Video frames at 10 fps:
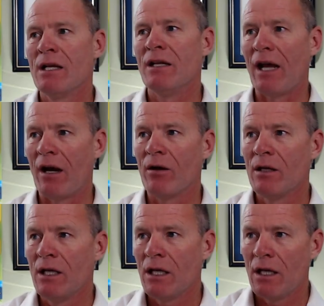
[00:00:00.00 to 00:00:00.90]
Now,
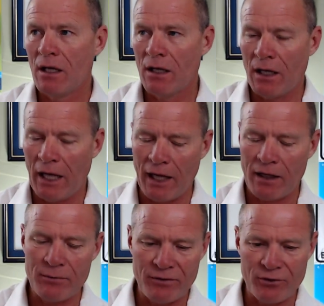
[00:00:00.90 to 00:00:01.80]

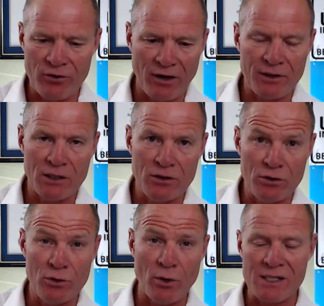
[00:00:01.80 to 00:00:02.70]
Adam, if you're driving into New
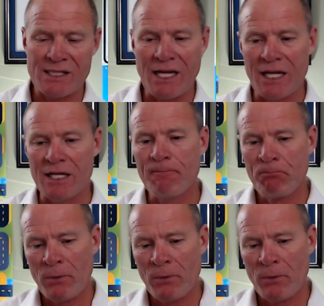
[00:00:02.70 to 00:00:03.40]
York State,